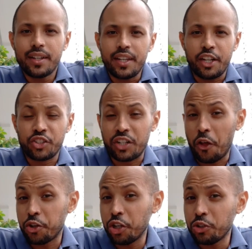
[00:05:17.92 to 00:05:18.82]
Here's
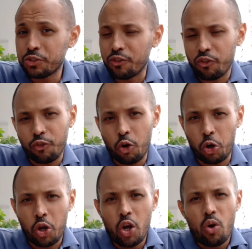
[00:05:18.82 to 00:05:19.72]
another use
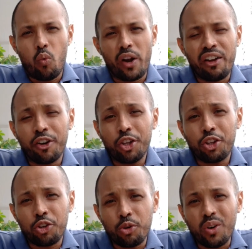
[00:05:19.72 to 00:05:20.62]
for. Whenever
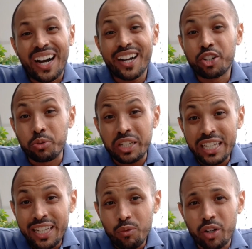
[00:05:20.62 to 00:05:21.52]
you agree,